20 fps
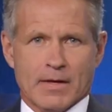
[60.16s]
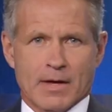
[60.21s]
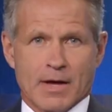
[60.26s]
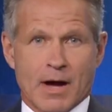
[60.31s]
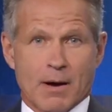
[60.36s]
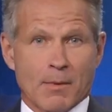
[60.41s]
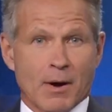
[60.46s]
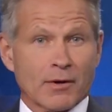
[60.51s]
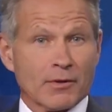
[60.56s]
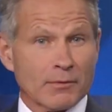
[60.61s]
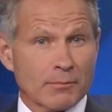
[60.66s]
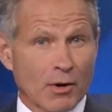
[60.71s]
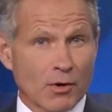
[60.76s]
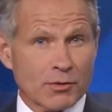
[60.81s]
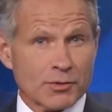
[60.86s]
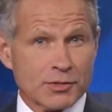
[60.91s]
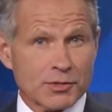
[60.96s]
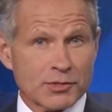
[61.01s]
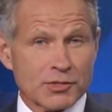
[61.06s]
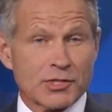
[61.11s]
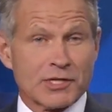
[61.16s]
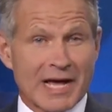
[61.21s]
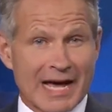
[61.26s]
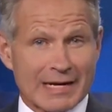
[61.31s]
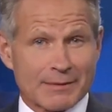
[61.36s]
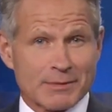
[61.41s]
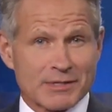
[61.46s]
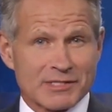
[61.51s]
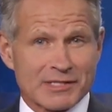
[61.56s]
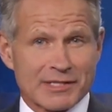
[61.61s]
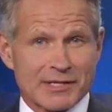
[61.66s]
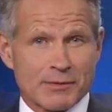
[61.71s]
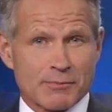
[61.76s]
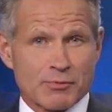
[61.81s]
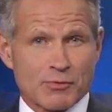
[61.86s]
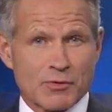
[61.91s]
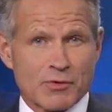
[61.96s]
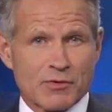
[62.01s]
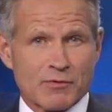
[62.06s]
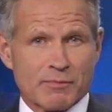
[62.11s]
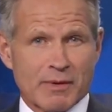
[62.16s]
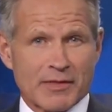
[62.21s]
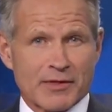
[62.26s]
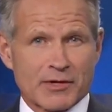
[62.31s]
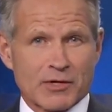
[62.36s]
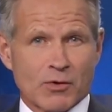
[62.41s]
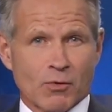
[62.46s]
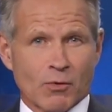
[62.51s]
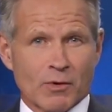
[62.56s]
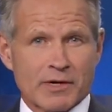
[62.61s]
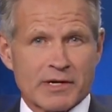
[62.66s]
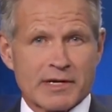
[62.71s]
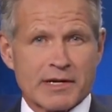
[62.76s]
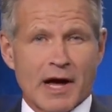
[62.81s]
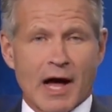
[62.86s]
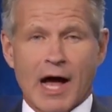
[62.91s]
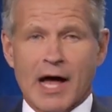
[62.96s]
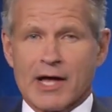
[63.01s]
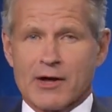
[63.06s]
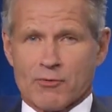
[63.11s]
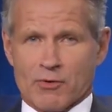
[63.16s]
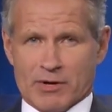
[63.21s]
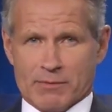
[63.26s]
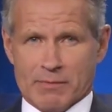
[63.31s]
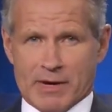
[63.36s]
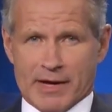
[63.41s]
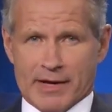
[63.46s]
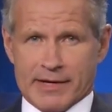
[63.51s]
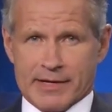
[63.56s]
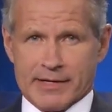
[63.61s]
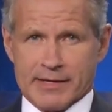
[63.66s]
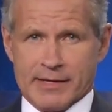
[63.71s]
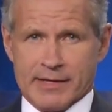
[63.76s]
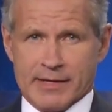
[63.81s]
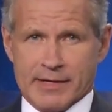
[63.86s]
Among the motion unanimously approved by the court in hiring Manning,